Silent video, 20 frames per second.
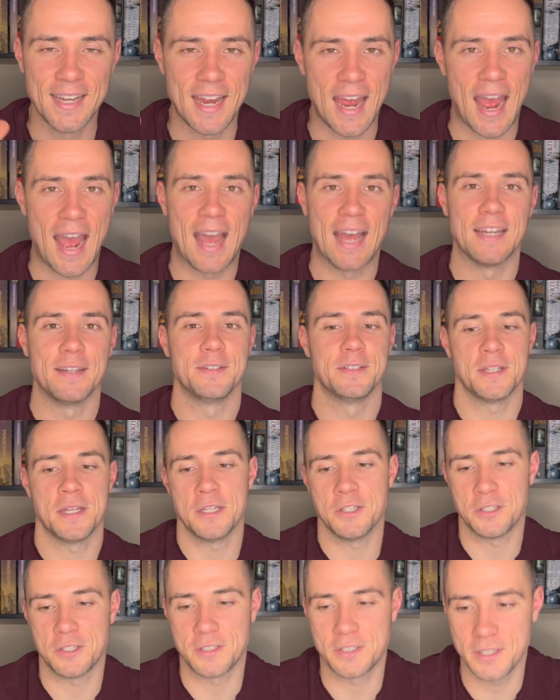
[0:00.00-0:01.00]
And
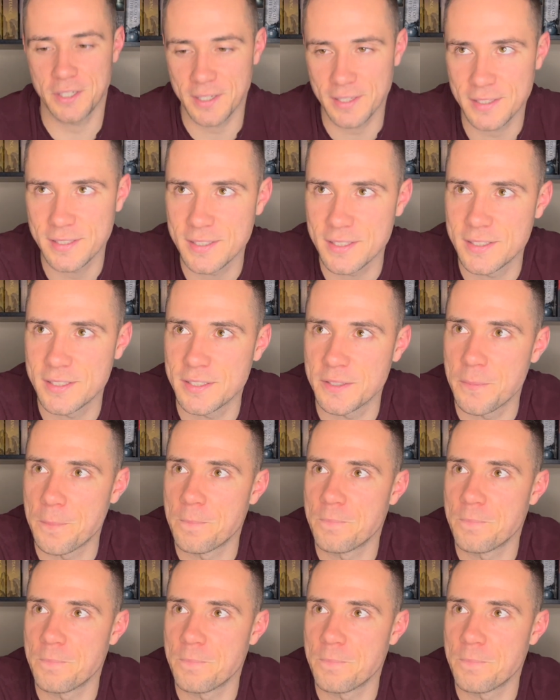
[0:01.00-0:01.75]
it's just